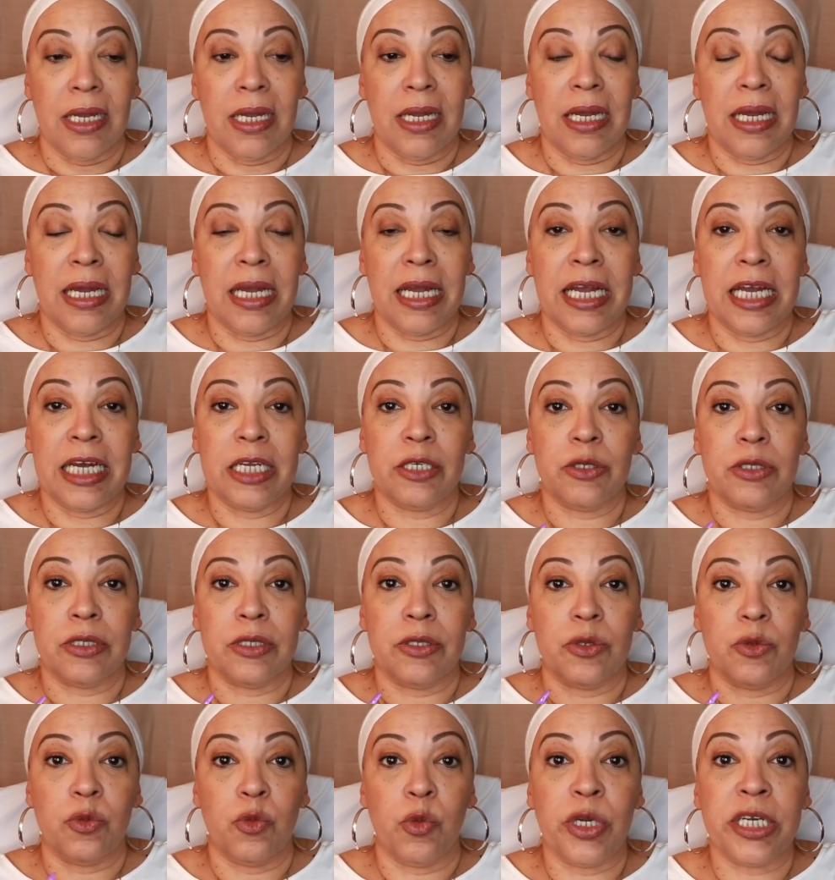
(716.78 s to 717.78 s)
And
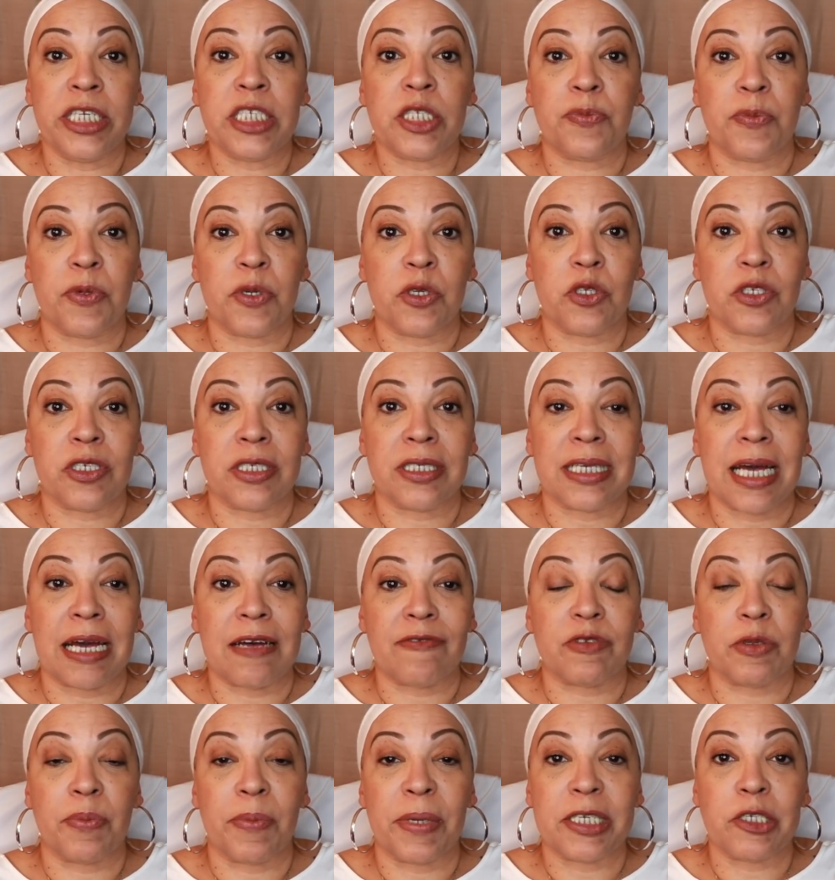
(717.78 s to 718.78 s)
we spiritists
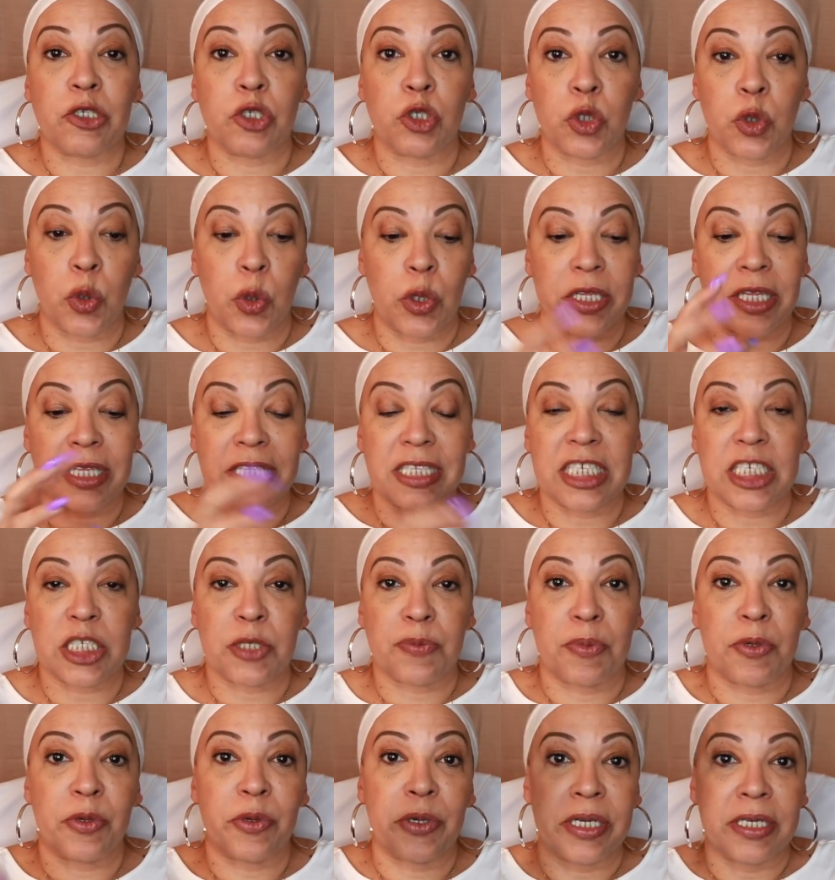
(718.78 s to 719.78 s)
have to make sure that this
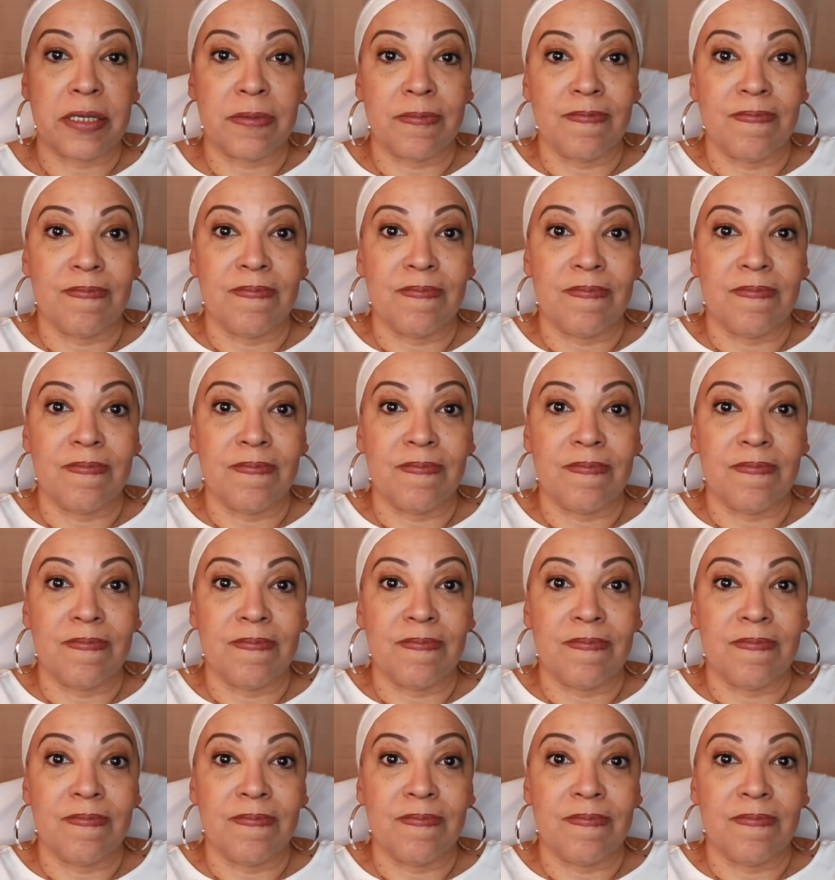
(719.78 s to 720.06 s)
spirit,